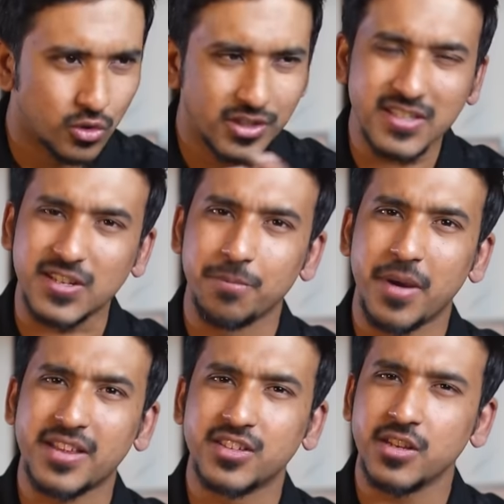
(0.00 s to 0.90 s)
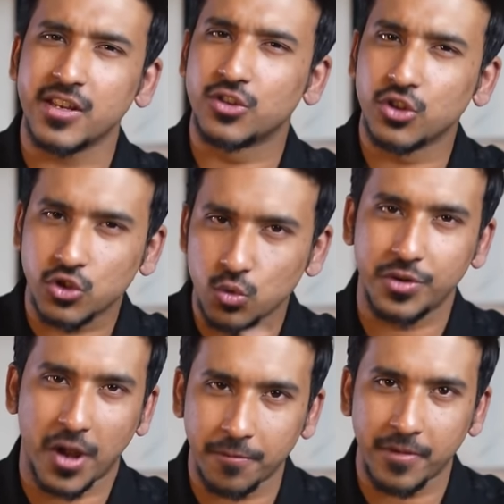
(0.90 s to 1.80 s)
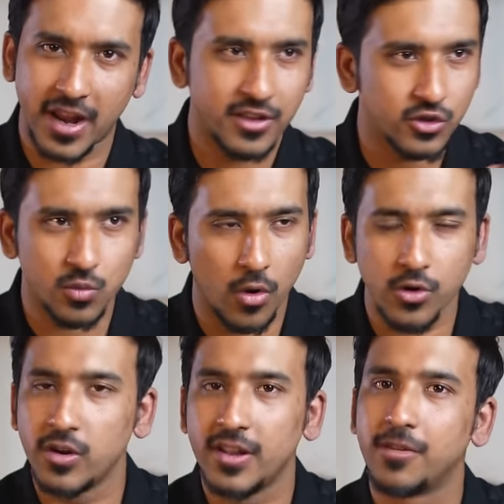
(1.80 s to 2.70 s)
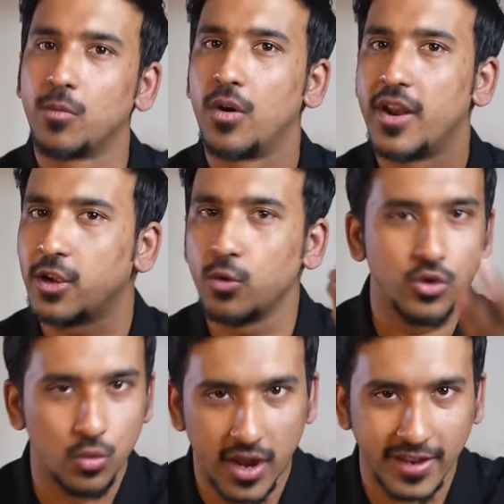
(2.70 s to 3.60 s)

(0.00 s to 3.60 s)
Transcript: So this comparison is just too tough and I just want to leave the verdict to you